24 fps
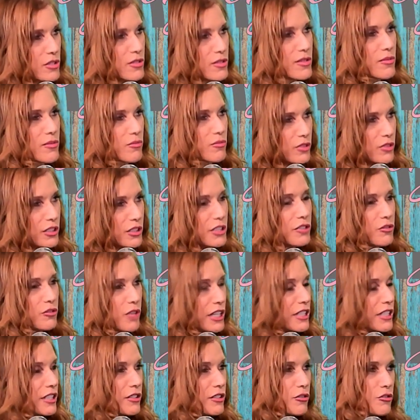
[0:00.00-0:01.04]
just some really
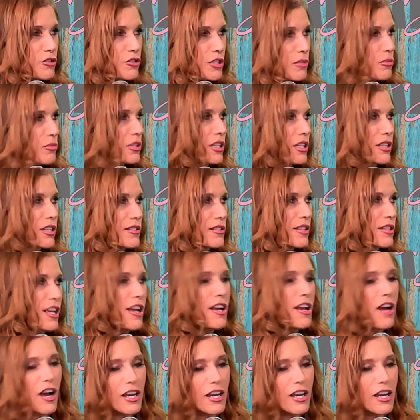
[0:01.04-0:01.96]
great energy because